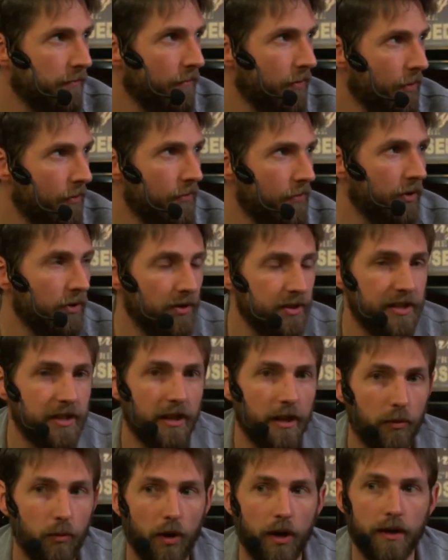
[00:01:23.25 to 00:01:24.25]
The
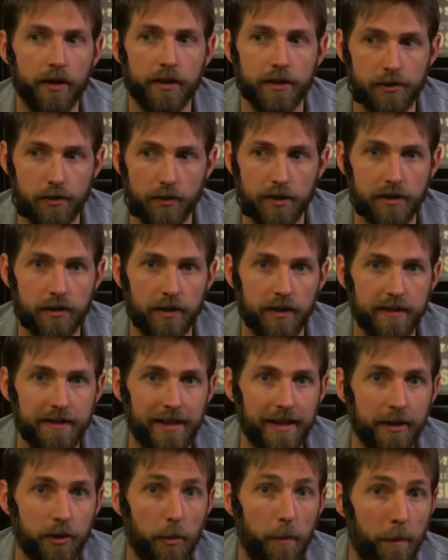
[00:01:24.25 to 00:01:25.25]
theoretical one is always going to
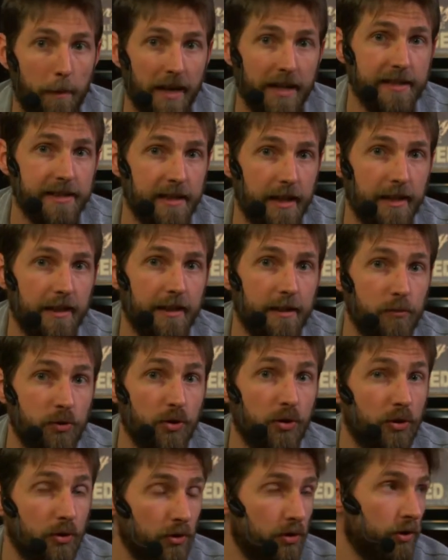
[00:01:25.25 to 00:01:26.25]
take the best items you
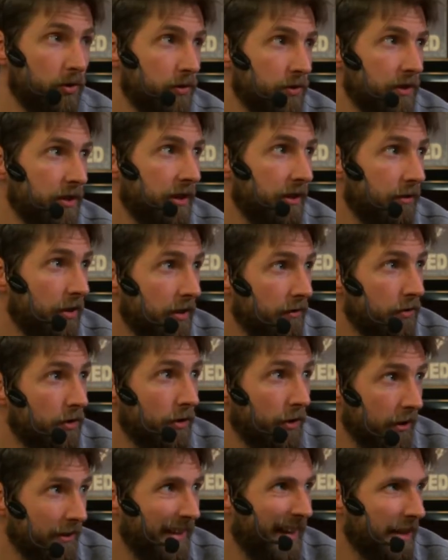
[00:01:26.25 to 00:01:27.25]
could use, even if you're
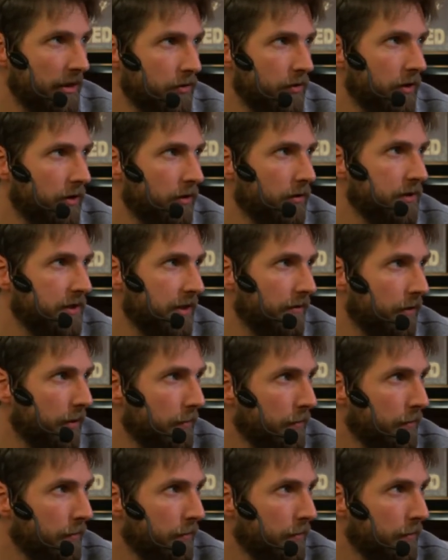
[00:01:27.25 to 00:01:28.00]
not actually using them.